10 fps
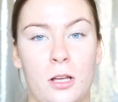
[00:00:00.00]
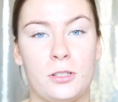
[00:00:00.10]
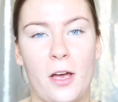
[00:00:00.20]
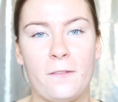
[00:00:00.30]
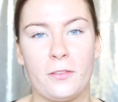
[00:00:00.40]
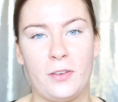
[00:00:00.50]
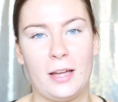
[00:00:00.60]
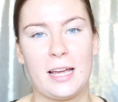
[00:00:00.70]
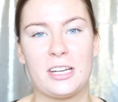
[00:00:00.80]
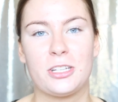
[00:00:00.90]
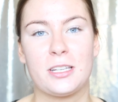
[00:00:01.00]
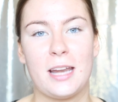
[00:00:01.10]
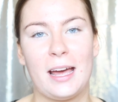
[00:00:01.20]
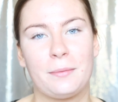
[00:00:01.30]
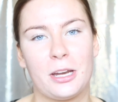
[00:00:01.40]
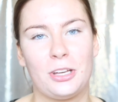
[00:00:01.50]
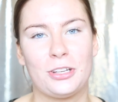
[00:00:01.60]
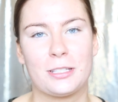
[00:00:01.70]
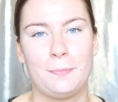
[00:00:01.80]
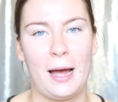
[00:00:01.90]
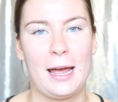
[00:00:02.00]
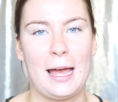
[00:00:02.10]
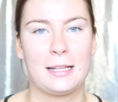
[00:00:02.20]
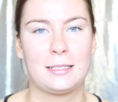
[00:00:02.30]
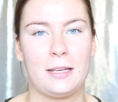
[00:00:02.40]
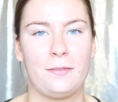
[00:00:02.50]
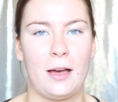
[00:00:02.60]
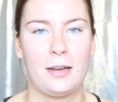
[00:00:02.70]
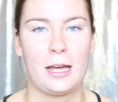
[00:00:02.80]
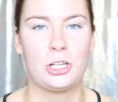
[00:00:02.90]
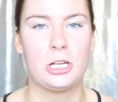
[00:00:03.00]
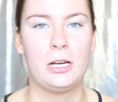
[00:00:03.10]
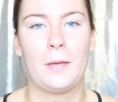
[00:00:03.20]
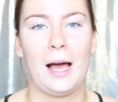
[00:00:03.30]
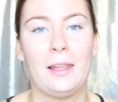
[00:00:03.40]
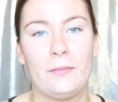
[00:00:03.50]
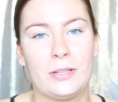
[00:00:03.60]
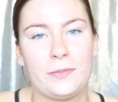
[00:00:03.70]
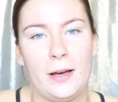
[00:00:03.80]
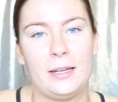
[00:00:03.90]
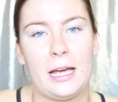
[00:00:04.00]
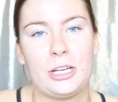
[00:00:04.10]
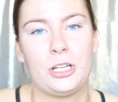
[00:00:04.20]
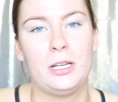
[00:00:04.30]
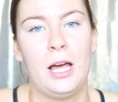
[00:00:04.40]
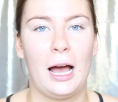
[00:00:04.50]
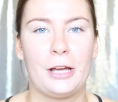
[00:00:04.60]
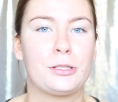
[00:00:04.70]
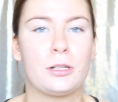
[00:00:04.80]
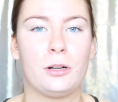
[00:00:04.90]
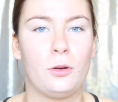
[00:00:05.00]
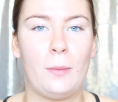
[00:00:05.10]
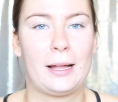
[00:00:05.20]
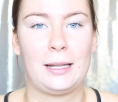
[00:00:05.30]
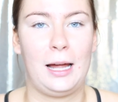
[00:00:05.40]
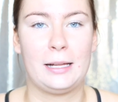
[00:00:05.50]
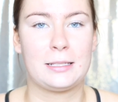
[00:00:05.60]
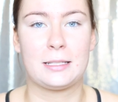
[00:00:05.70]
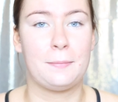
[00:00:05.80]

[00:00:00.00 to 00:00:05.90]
So for foundation today, I'm going to use my Elcie foundation. I love this foundation. I use it on all my clients.